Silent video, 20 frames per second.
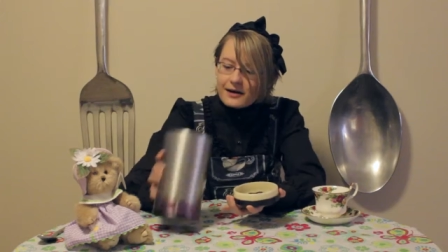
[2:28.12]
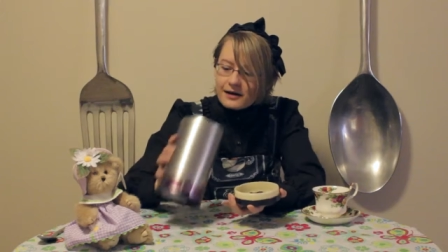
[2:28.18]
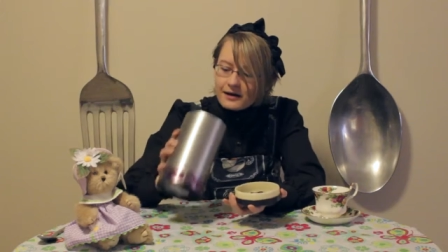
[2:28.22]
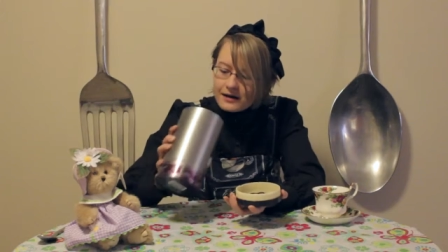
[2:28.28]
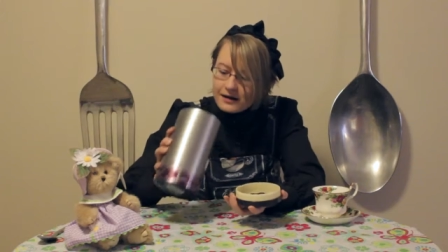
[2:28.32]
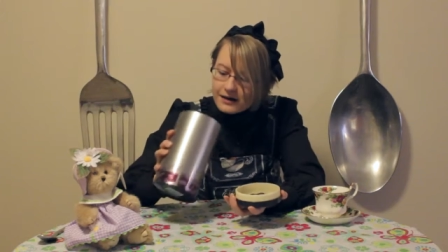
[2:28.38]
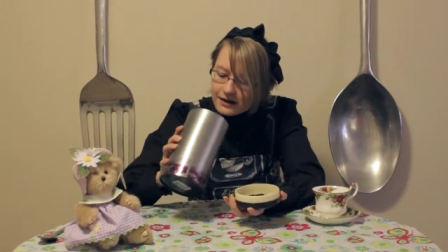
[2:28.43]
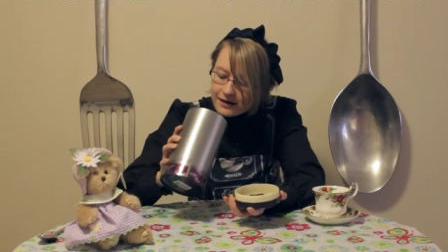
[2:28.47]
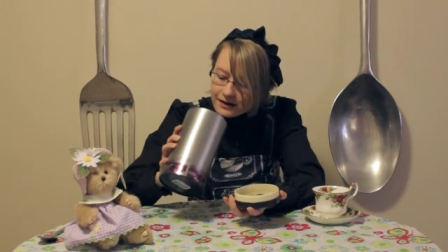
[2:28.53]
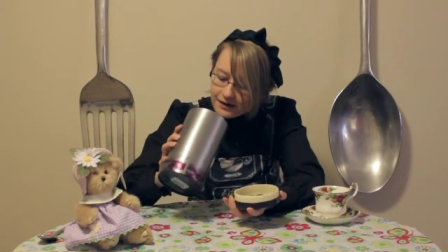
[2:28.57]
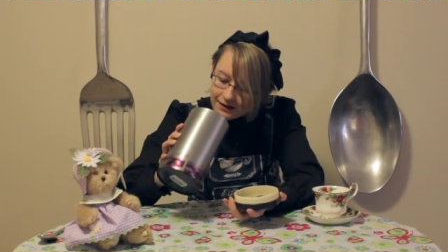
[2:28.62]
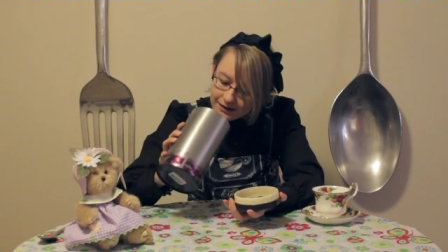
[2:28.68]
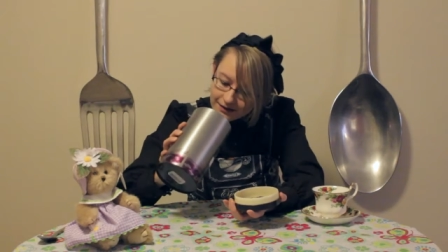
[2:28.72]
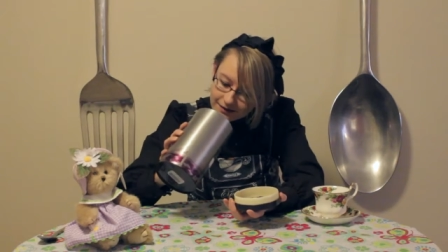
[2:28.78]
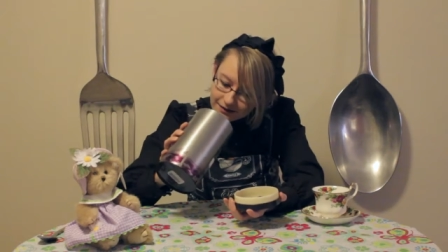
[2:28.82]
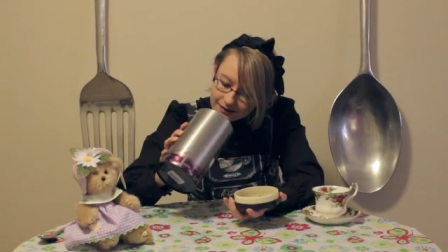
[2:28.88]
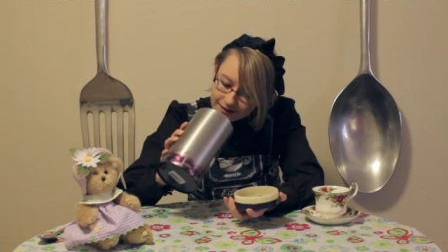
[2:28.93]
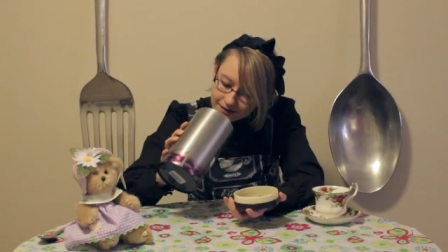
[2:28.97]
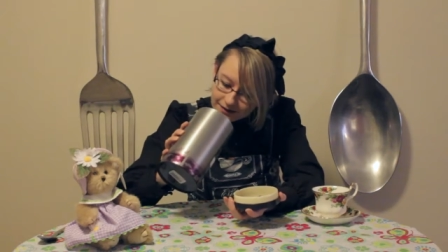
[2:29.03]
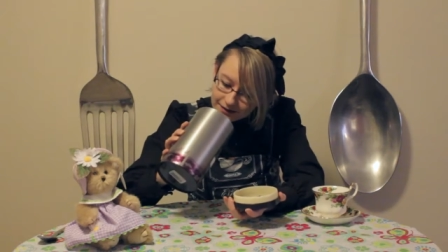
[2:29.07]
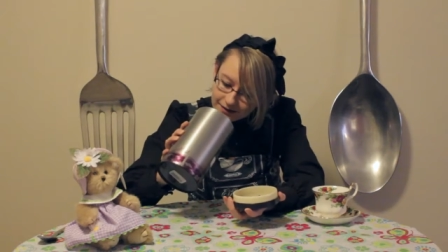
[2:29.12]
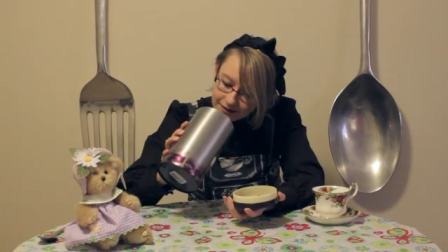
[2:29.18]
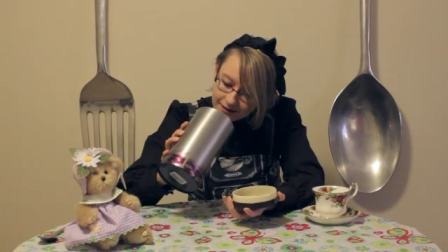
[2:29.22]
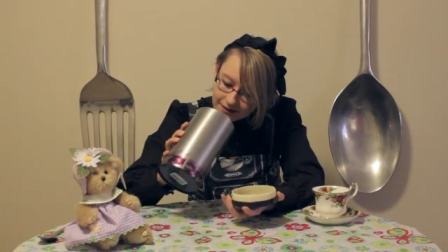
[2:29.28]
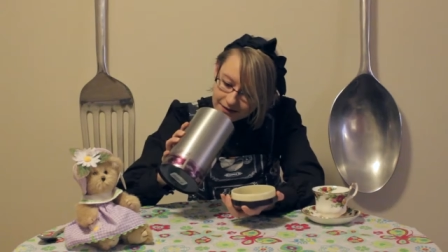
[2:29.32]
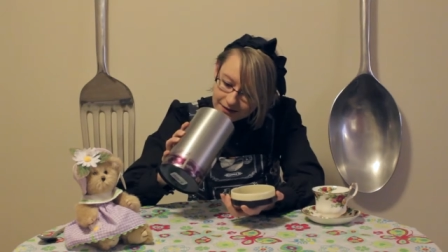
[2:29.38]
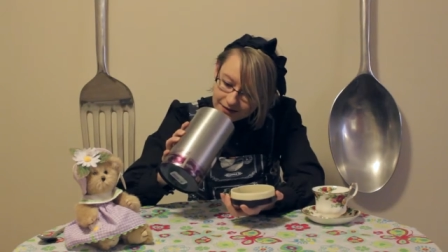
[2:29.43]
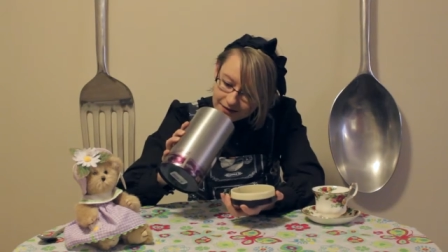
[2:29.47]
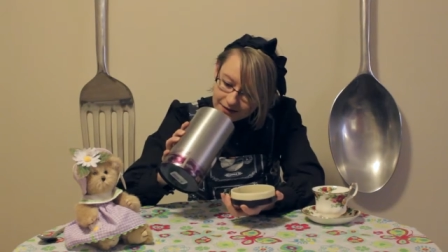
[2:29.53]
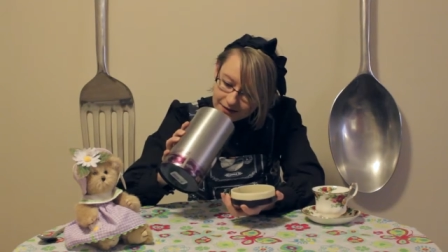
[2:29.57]

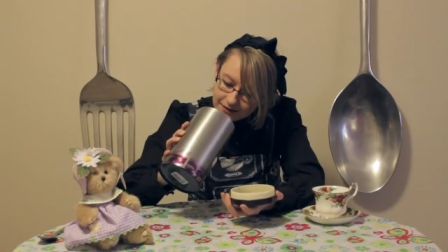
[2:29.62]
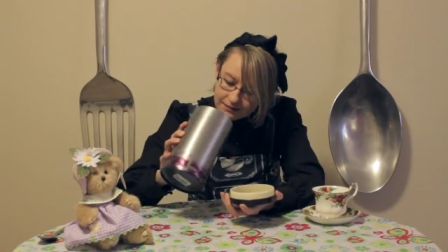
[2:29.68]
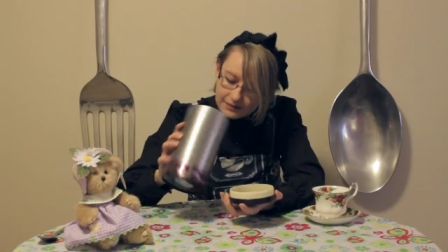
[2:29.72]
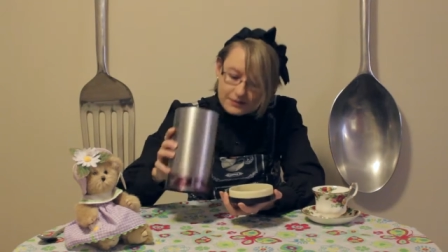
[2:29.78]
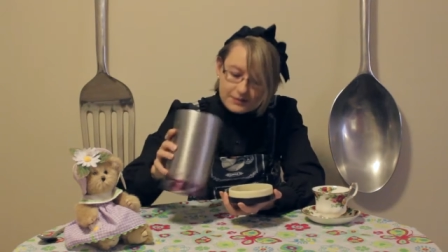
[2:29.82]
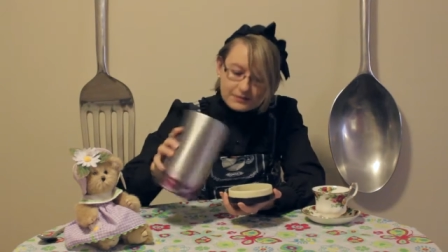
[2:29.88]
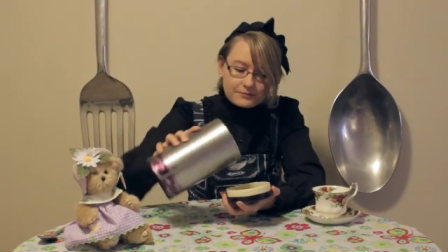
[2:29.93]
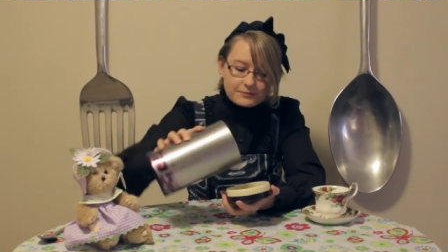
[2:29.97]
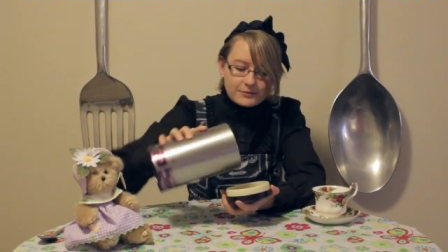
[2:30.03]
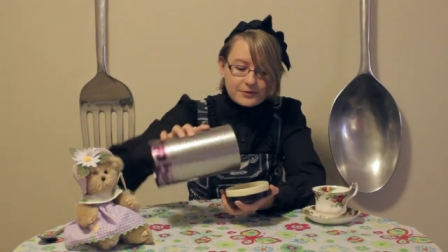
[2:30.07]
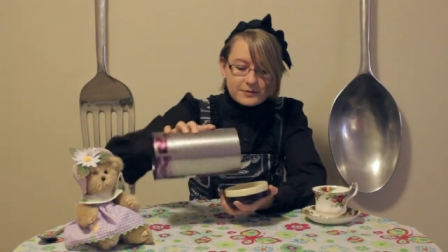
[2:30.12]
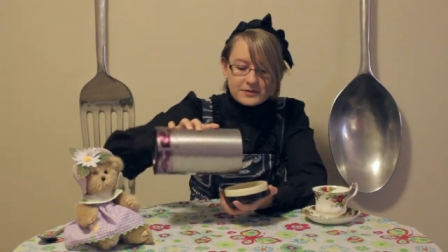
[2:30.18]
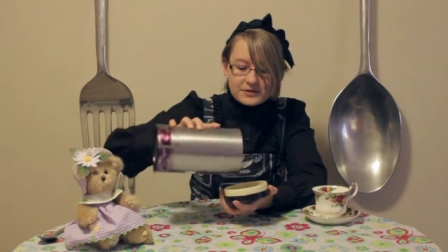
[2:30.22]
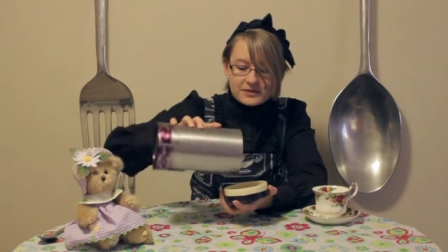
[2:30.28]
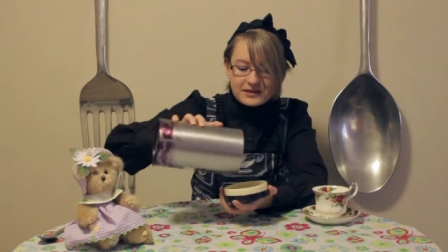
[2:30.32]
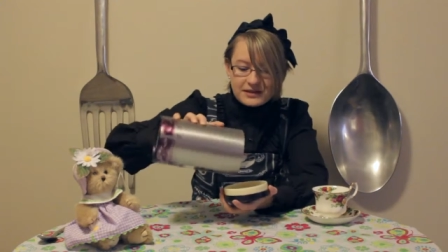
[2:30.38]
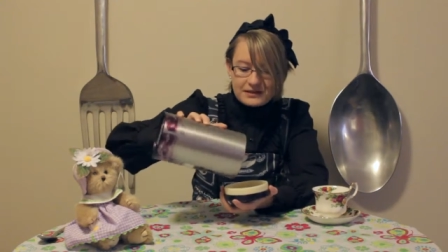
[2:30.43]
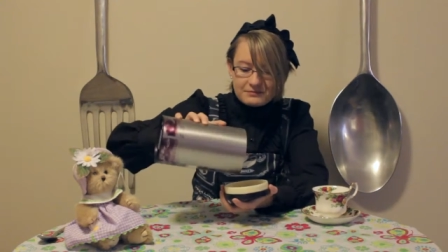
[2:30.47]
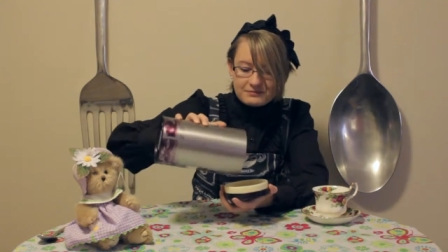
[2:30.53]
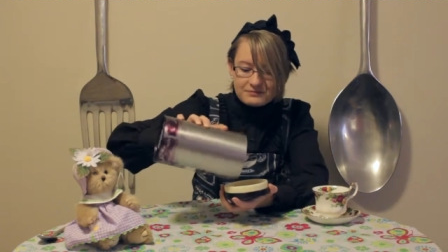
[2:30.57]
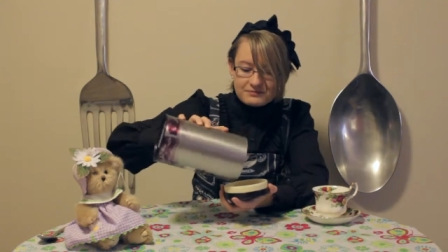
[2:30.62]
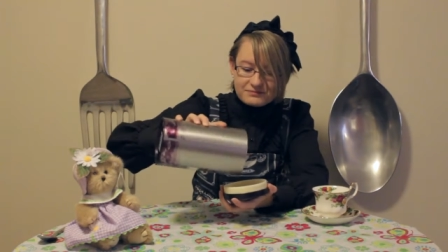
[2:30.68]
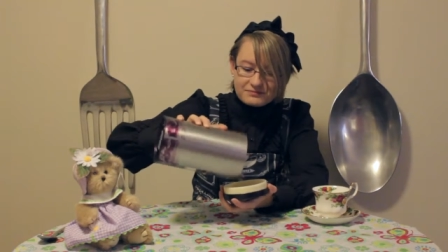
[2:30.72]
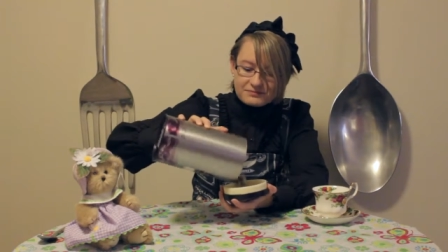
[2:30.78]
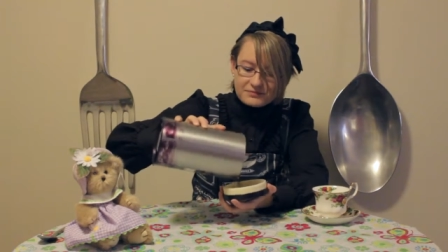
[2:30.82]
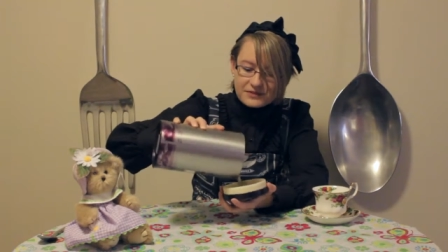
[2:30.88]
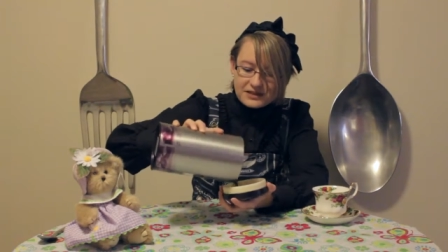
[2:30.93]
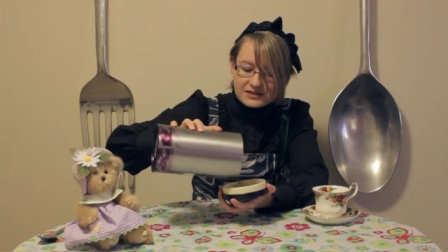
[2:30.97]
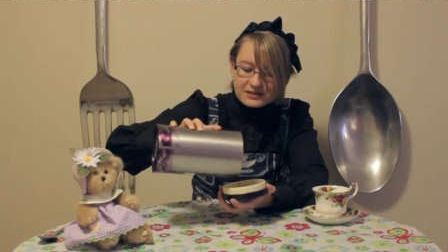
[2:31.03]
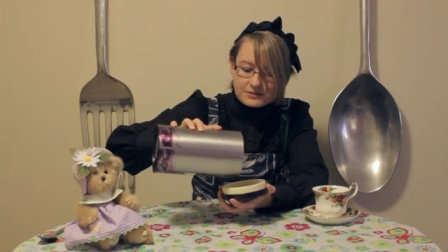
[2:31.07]
Let me
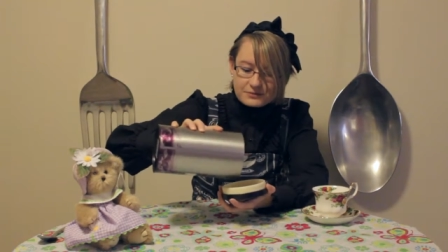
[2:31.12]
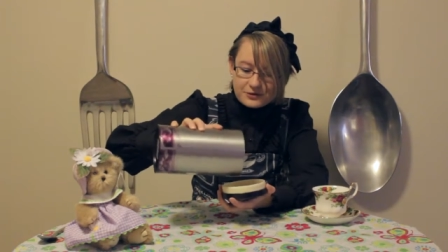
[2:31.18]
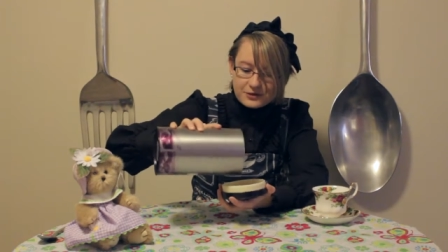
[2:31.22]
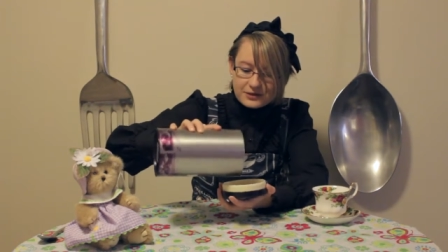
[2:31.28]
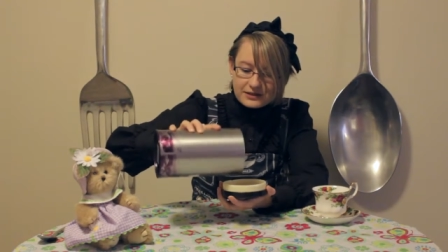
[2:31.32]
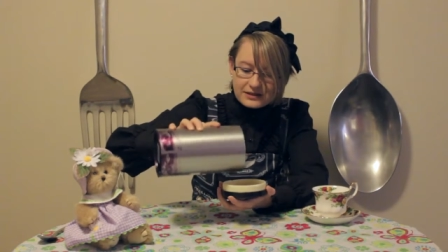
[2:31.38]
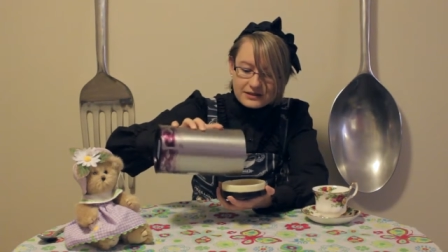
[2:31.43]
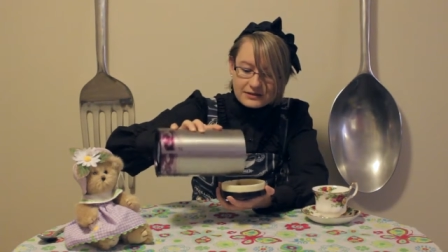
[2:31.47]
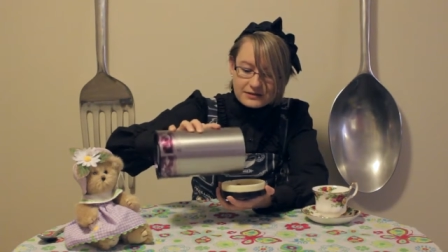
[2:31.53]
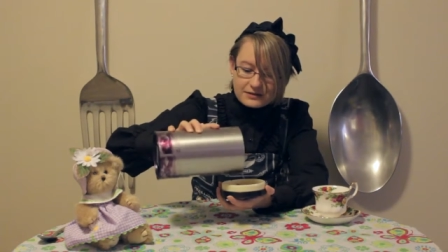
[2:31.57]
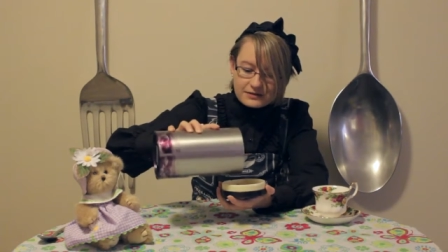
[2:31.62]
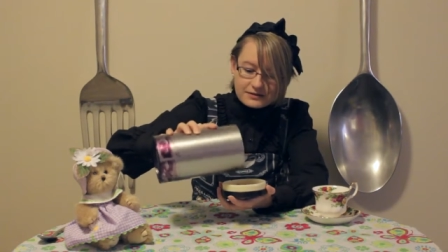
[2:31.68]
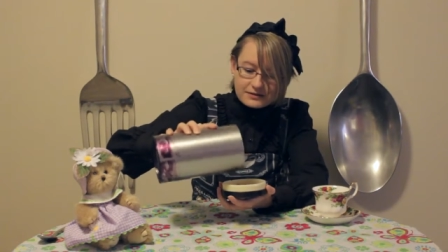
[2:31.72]
see. Get some more in there.